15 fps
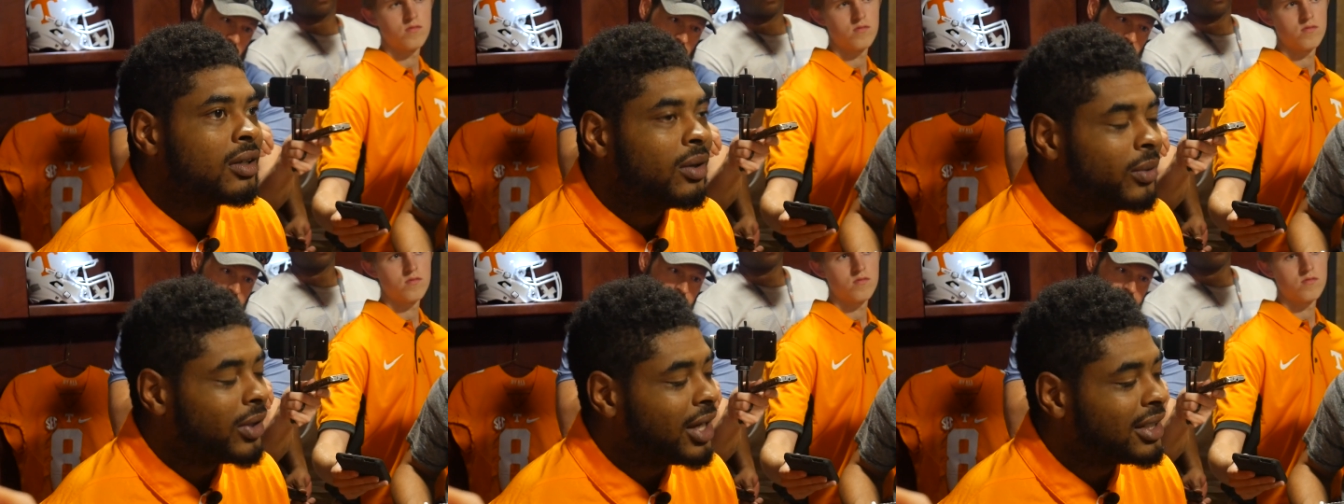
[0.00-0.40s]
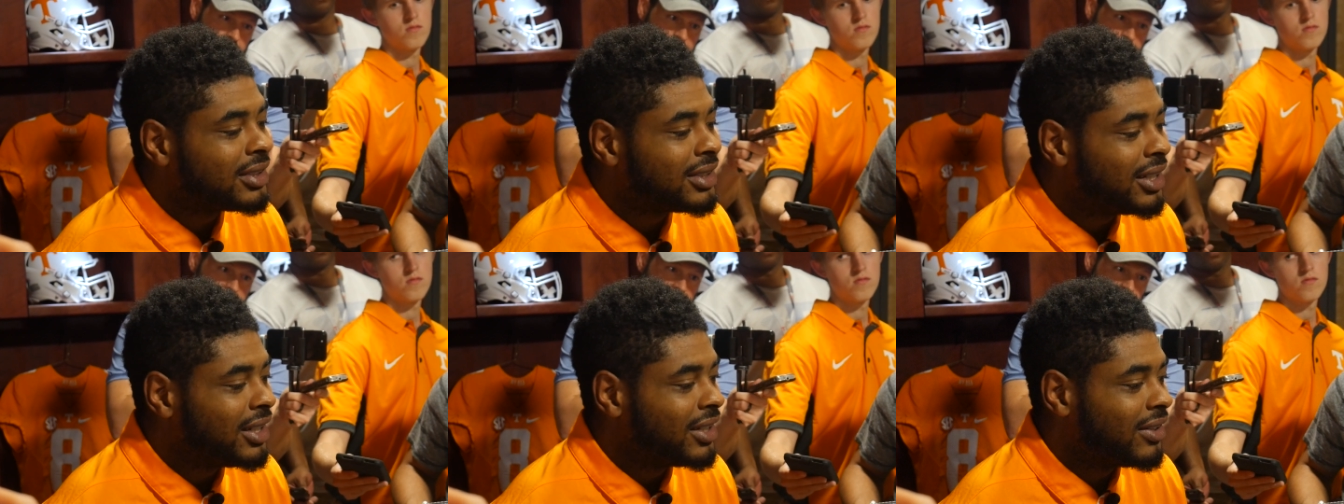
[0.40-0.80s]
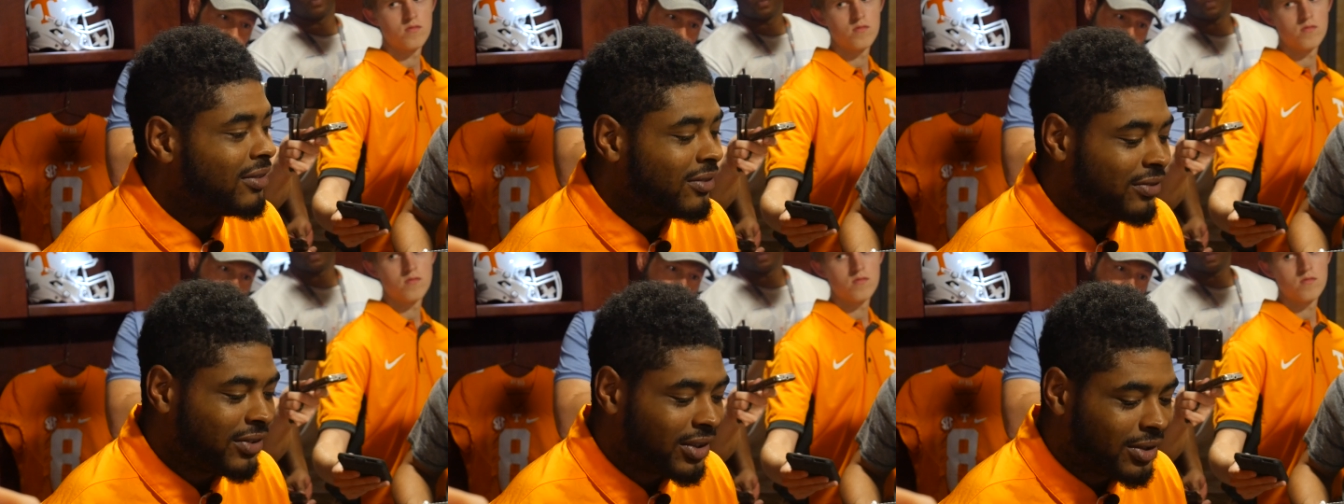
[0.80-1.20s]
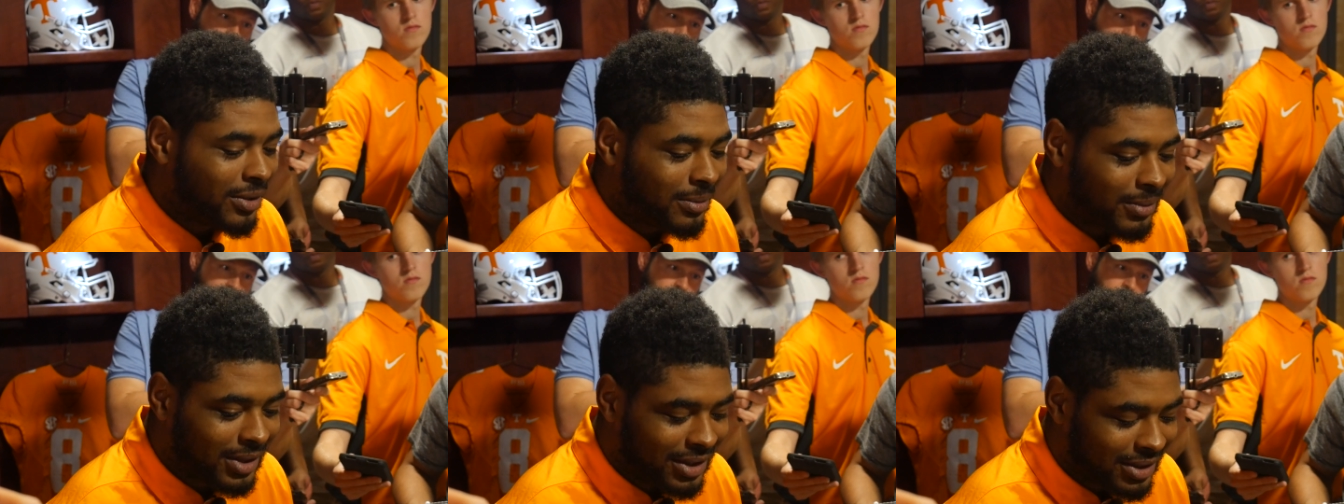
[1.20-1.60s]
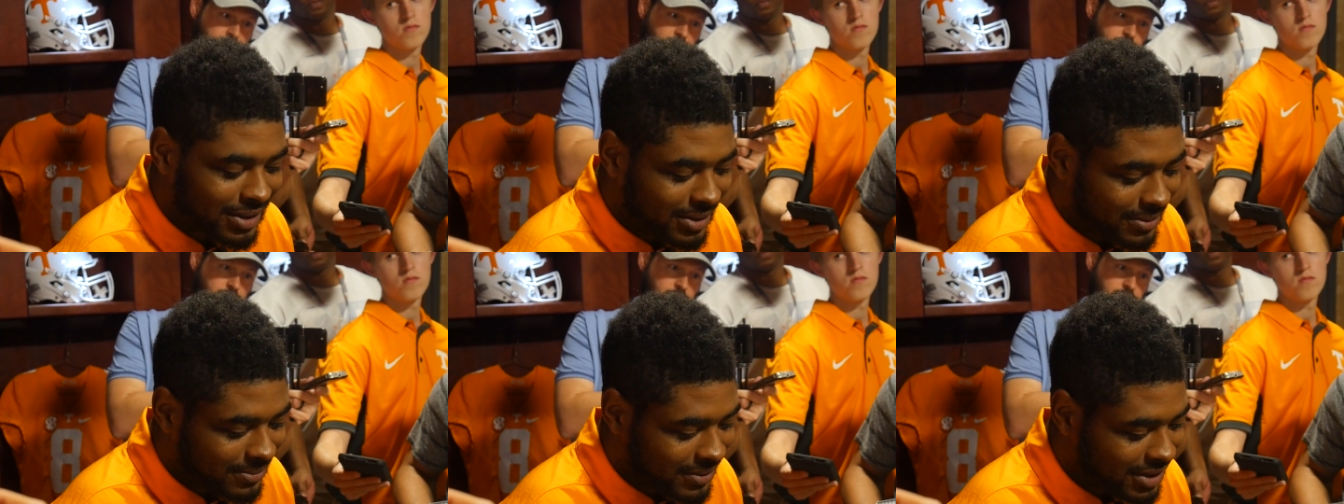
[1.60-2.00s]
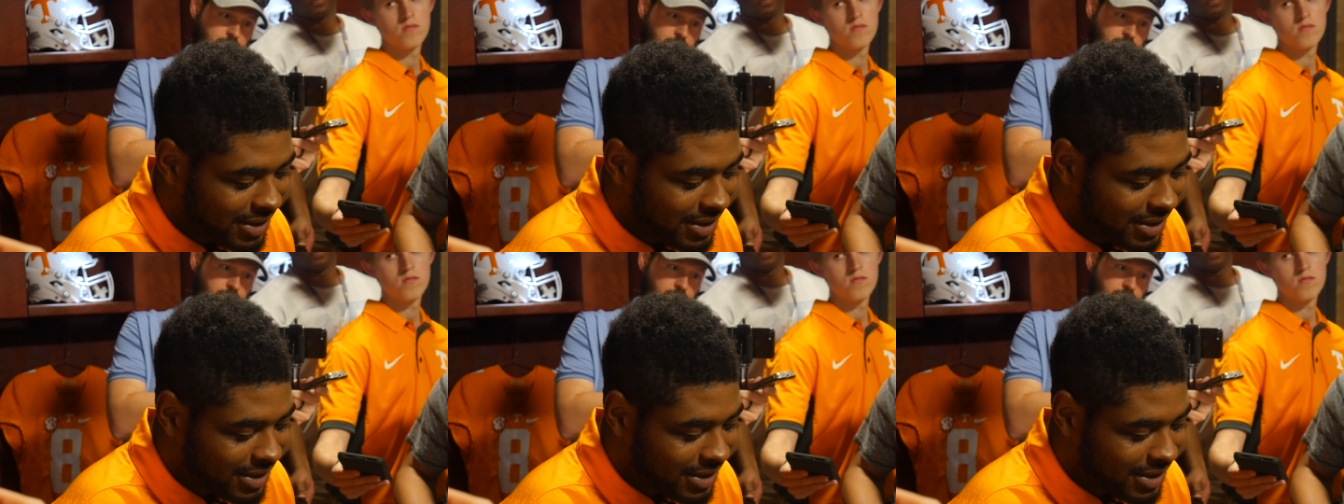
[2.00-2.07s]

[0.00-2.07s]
What I see in on um, film, um,